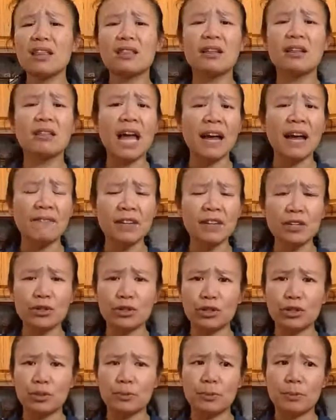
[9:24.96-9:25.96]
the lavender
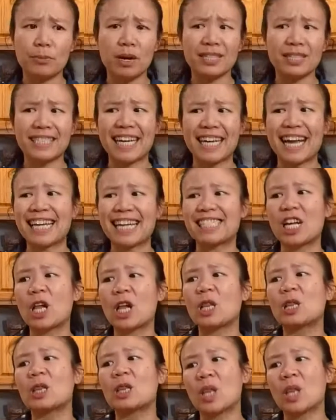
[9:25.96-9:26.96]
yerba mate has a
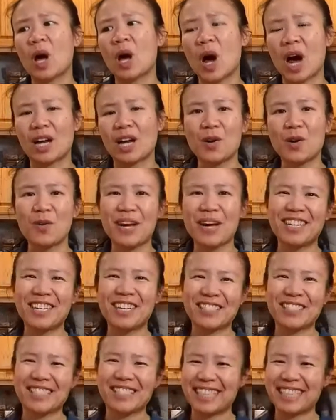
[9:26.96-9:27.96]
lot. Oh, hey,
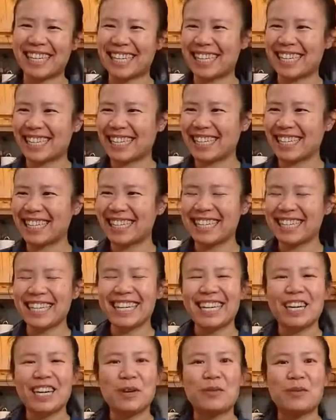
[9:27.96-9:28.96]
Christina.
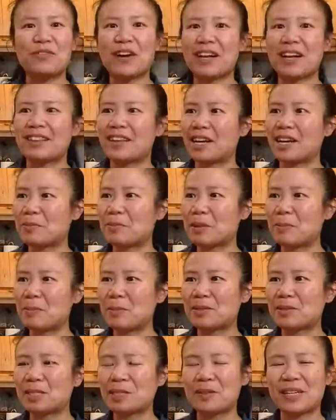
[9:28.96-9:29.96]
We've got a lot of
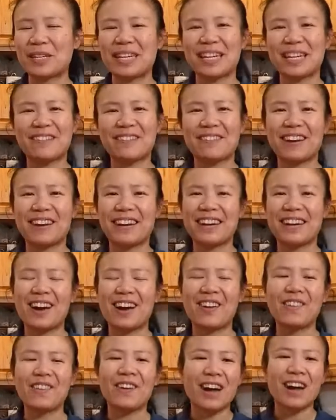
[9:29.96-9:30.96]
people tuning in right
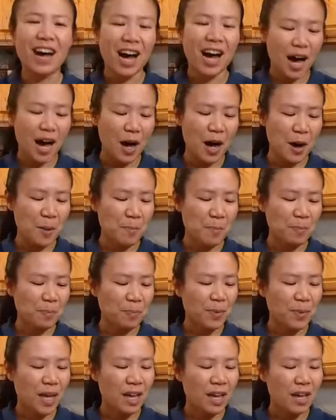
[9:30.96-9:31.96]
now.
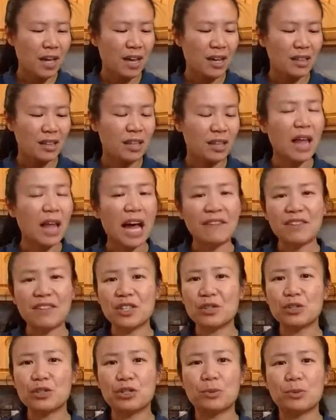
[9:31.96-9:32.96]
The
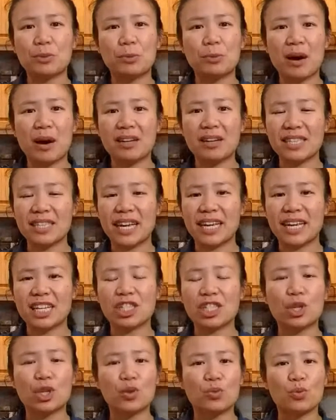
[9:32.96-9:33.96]
lavender yerba mate
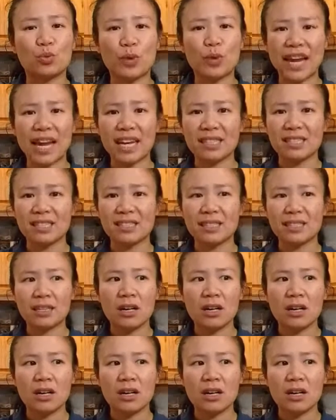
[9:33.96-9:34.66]
is a great